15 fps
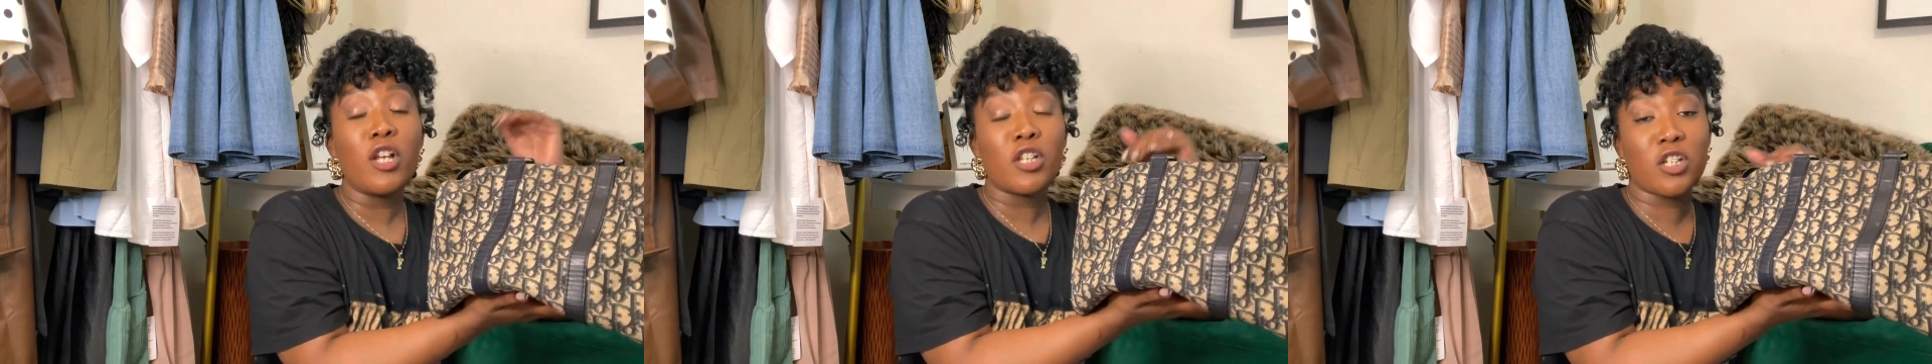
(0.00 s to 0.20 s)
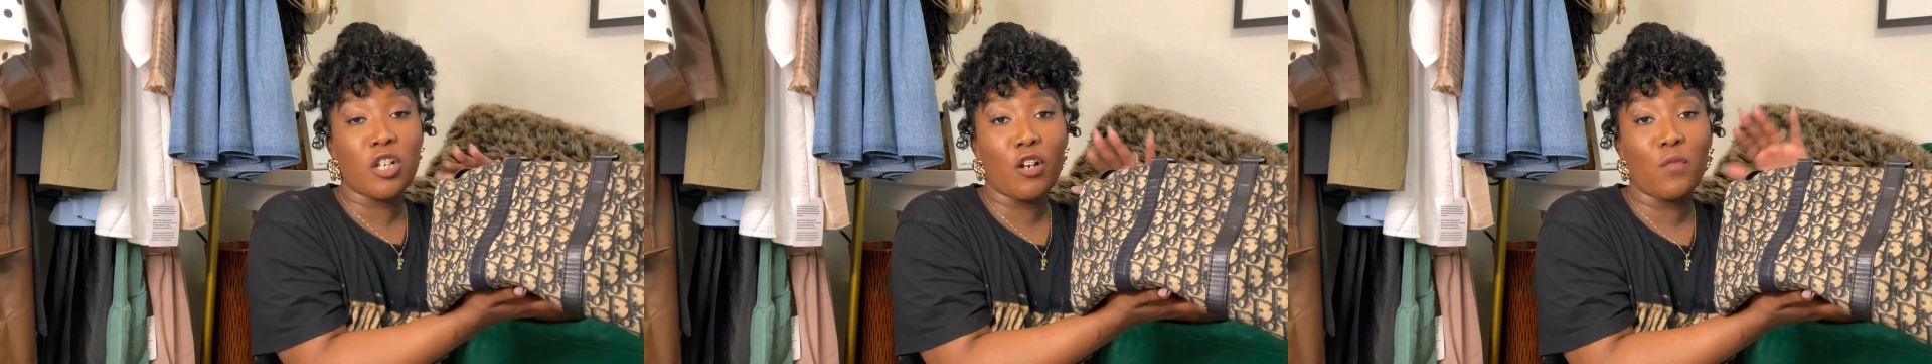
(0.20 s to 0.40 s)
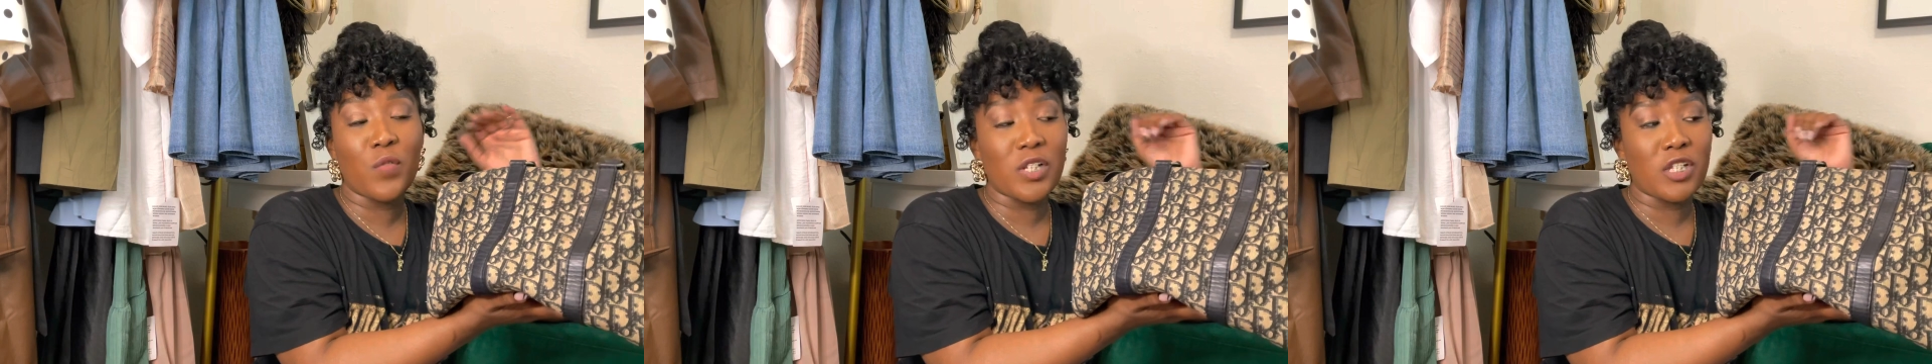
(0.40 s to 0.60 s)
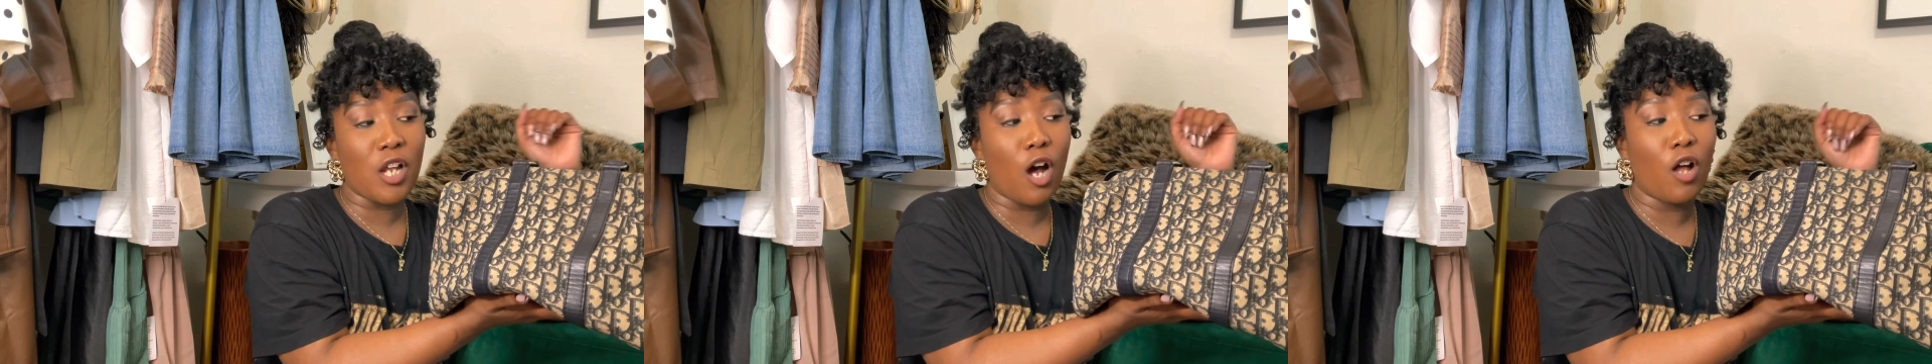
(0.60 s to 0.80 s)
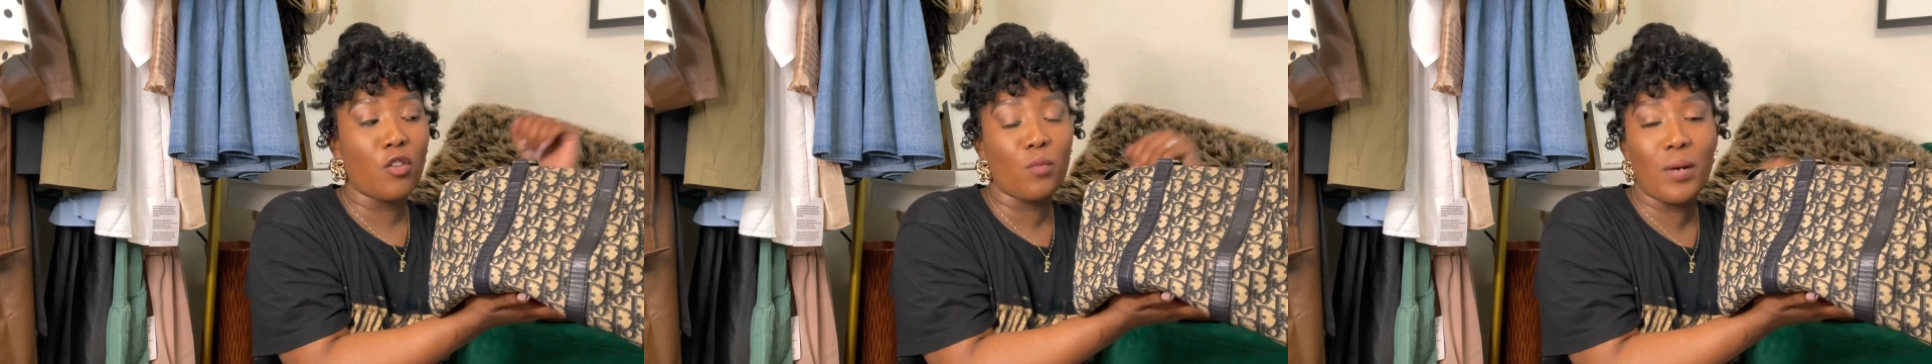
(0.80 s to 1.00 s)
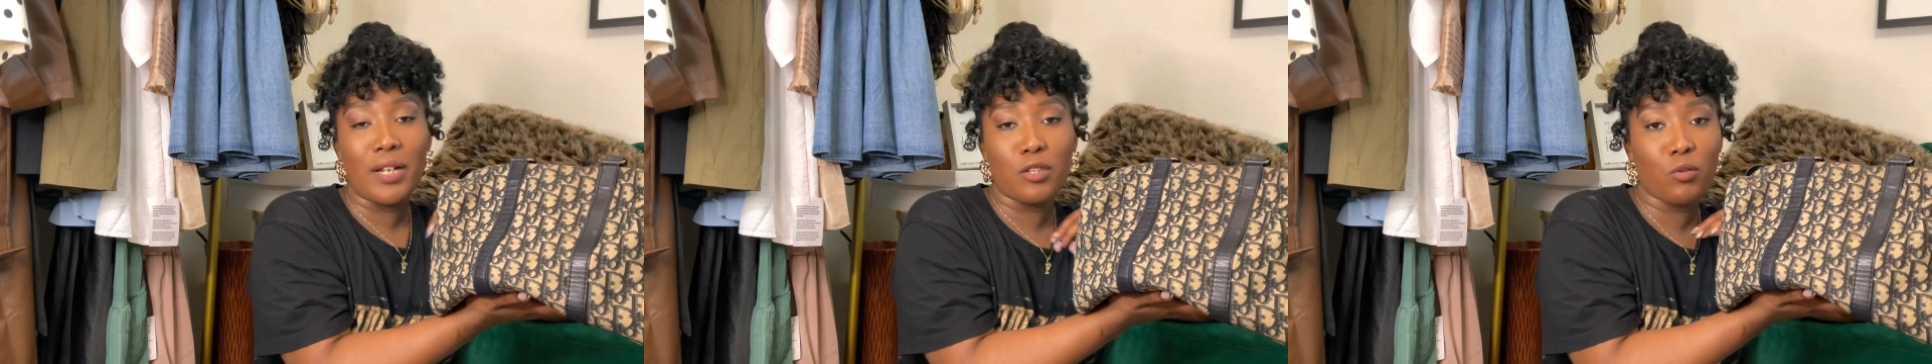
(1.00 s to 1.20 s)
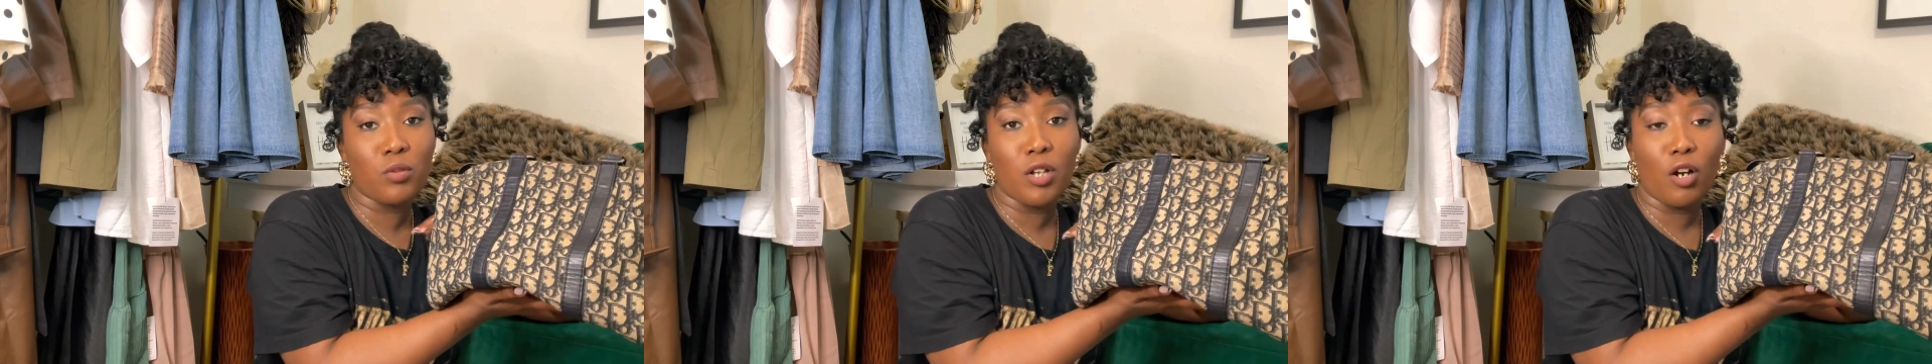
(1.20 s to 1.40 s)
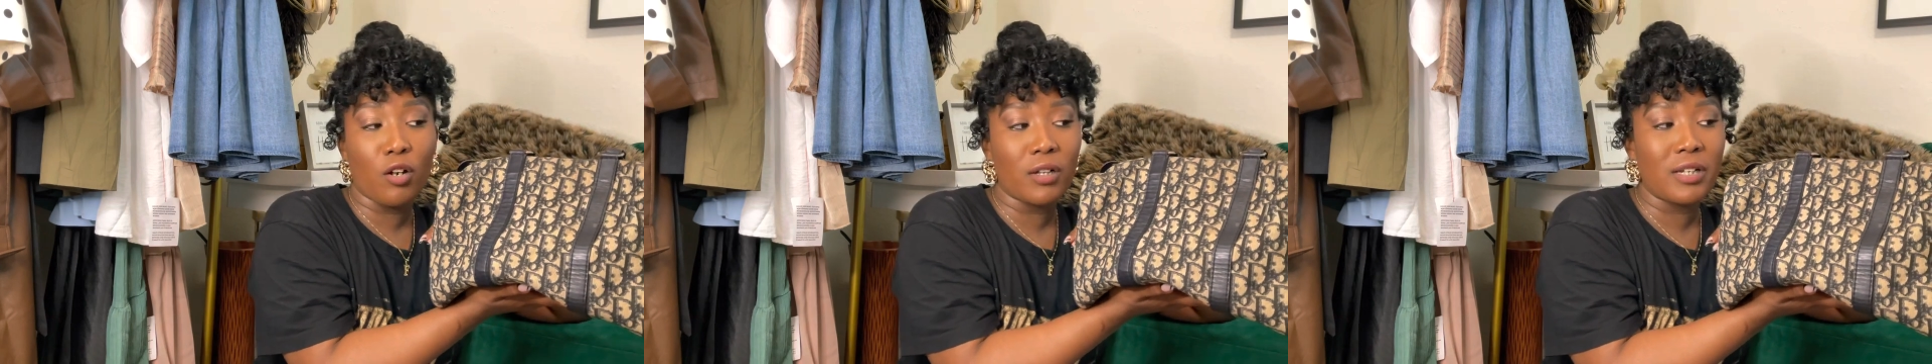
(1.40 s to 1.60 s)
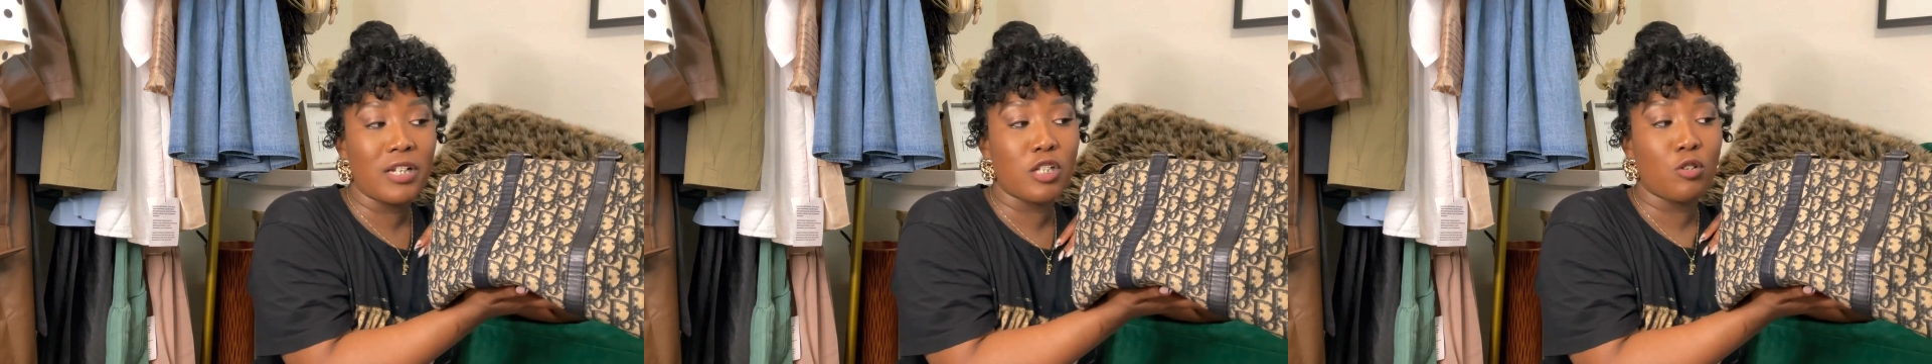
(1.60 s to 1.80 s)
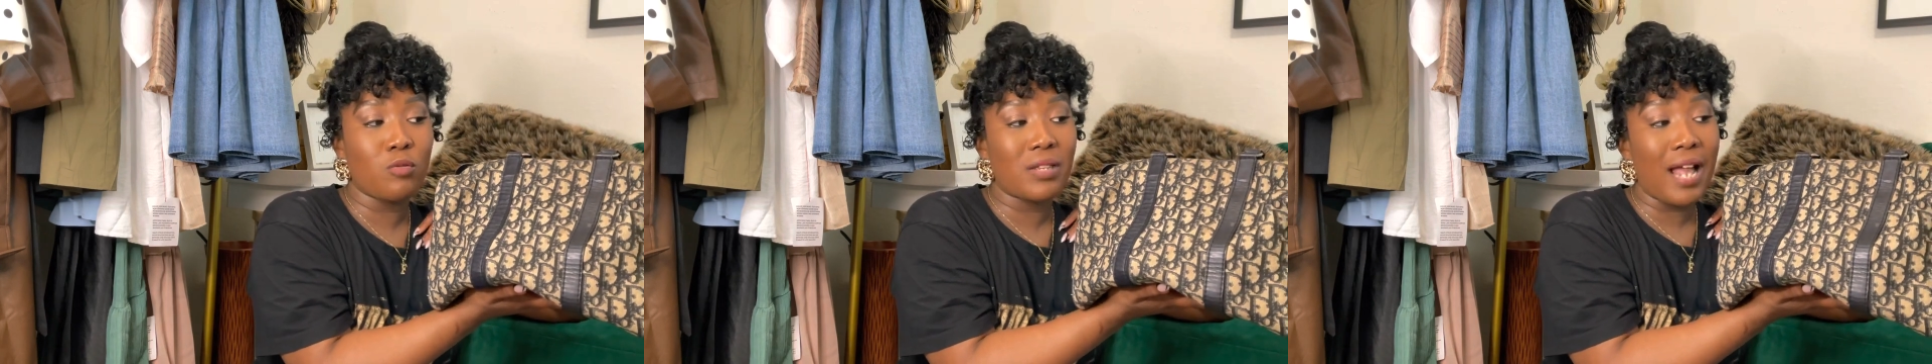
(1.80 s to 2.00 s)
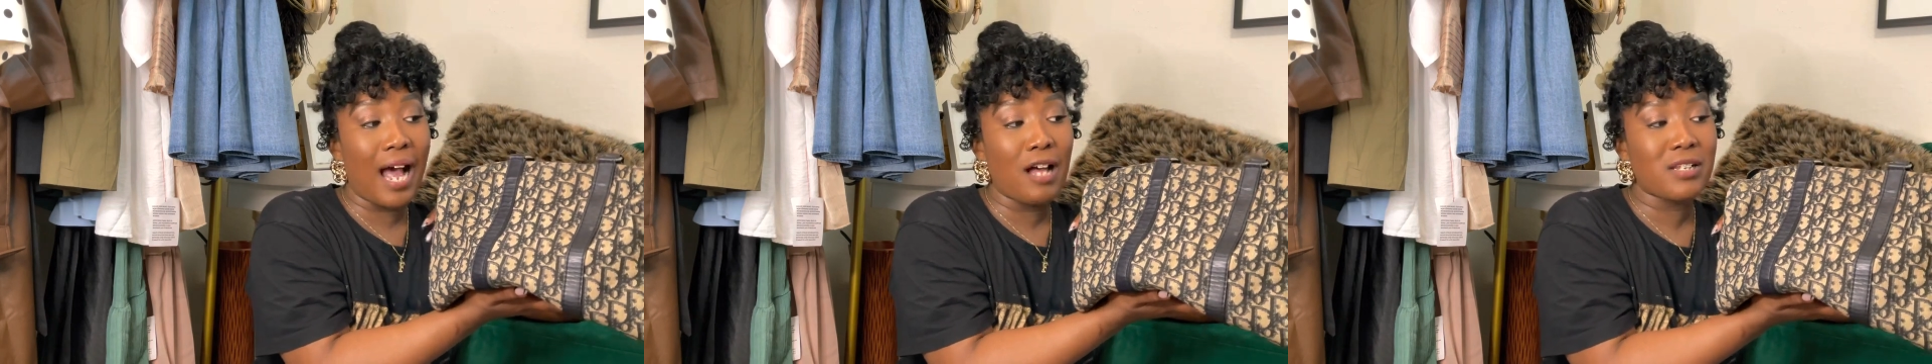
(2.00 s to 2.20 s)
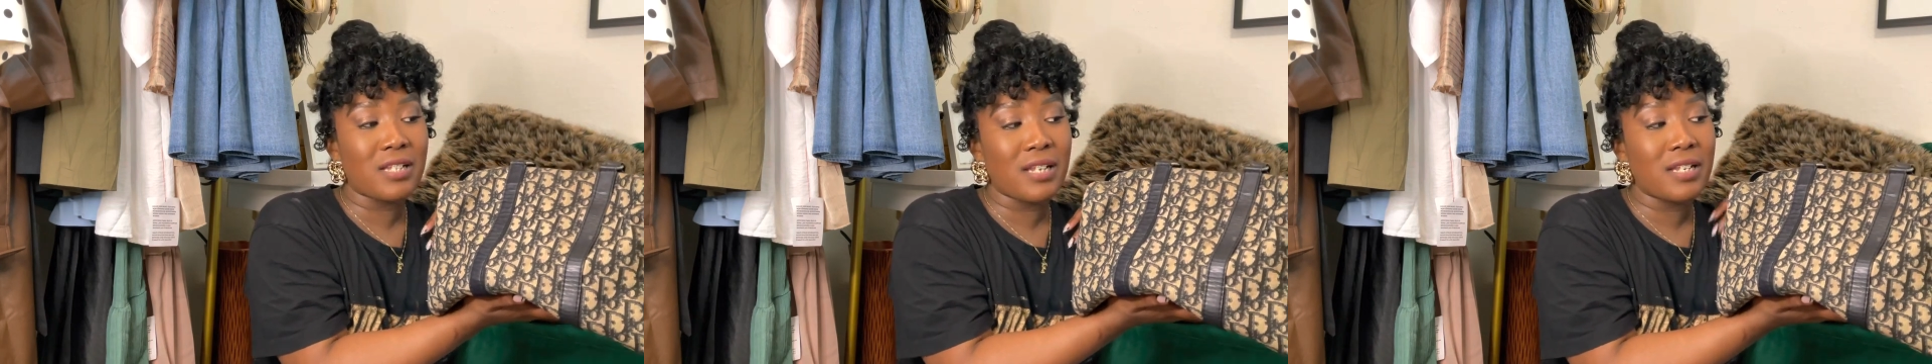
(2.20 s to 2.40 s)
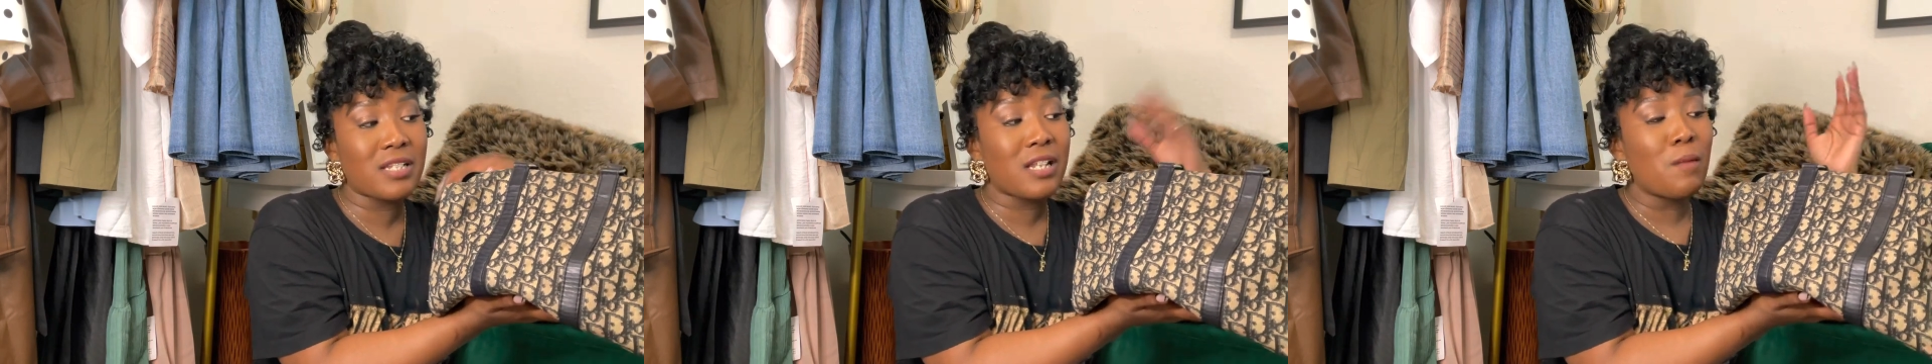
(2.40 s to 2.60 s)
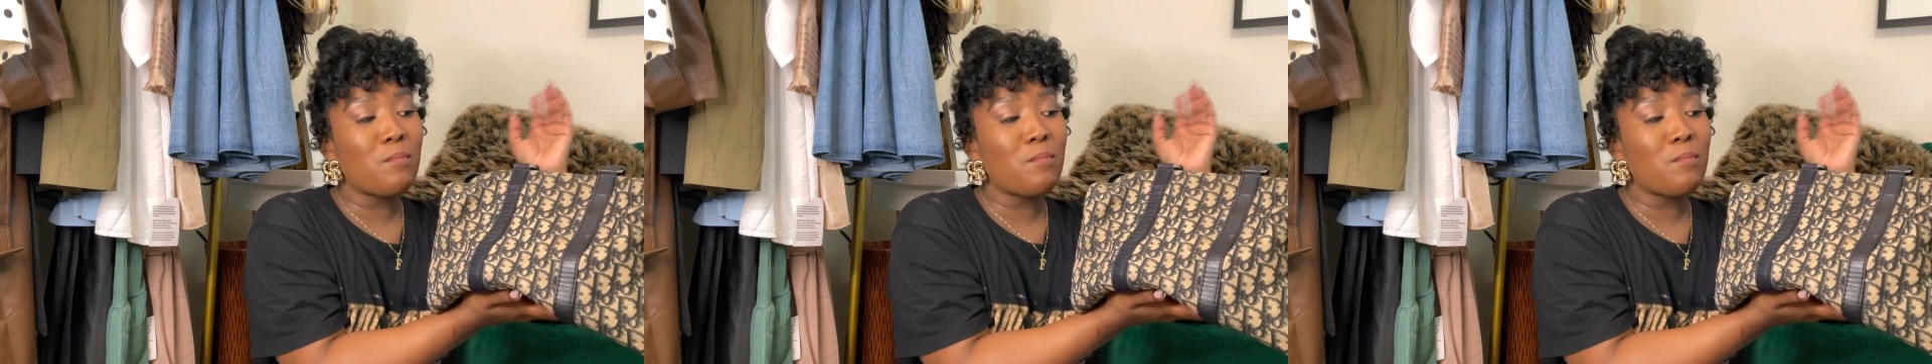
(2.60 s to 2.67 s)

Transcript: surfaced all the way through the early two thousands.